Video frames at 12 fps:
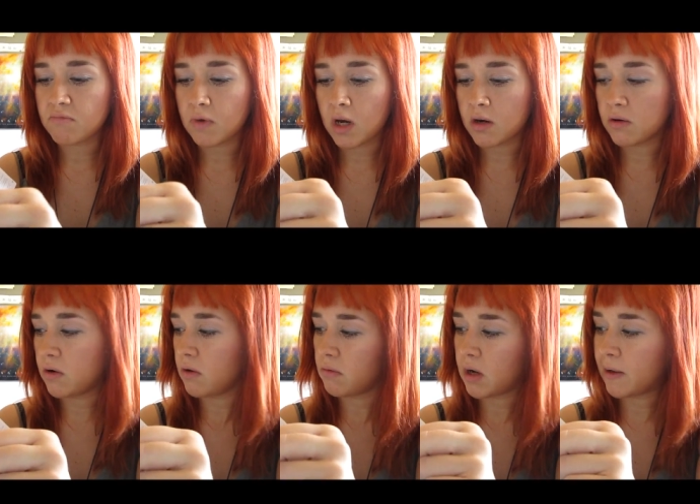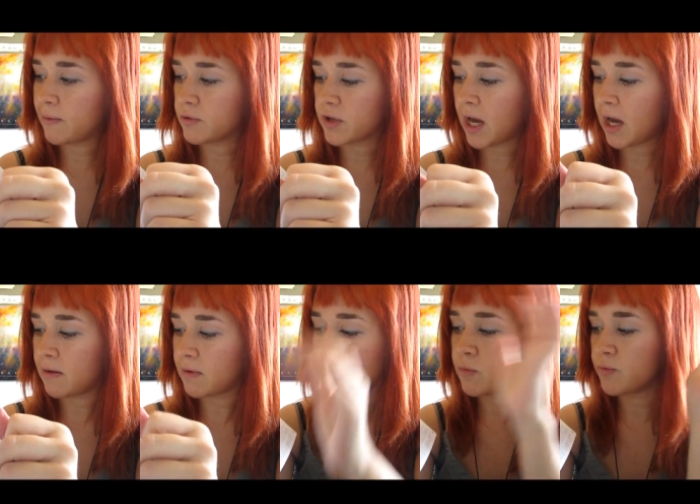I don't know, I would
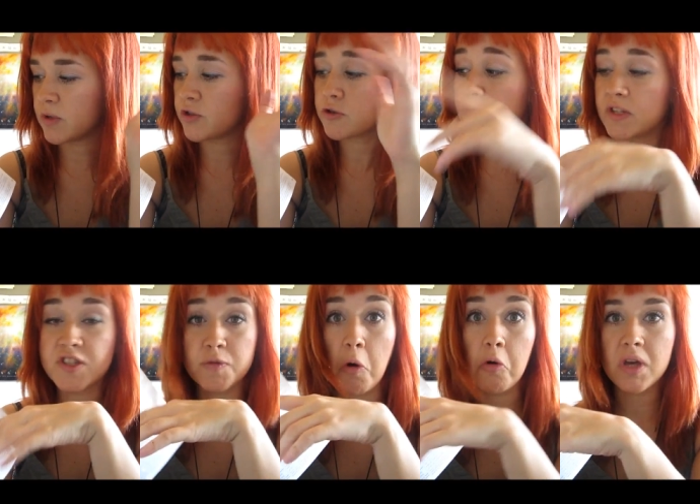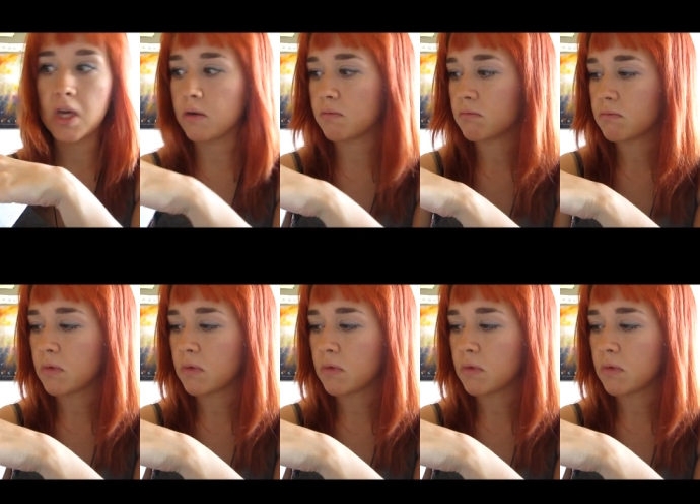have, I would want to quit smoking.